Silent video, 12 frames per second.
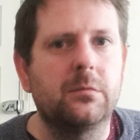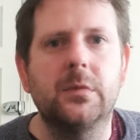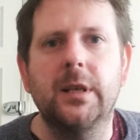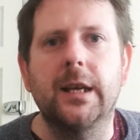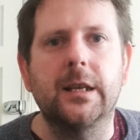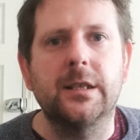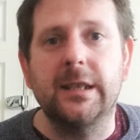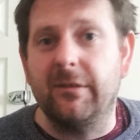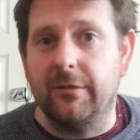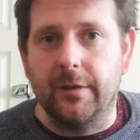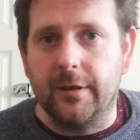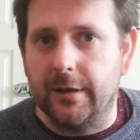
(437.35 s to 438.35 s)
take
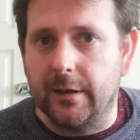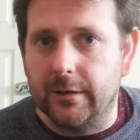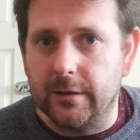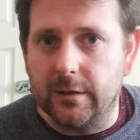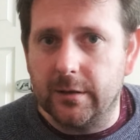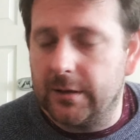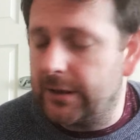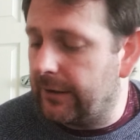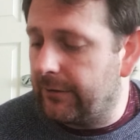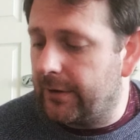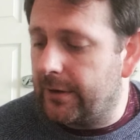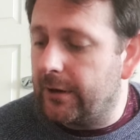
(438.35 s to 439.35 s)
seventh
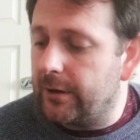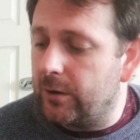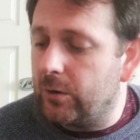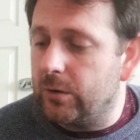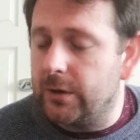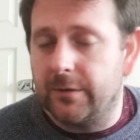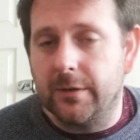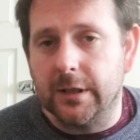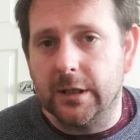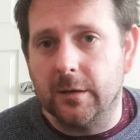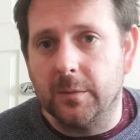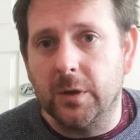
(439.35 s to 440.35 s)
note chords, for
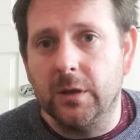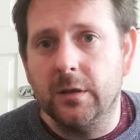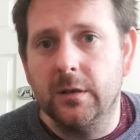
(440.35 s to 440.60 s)
example,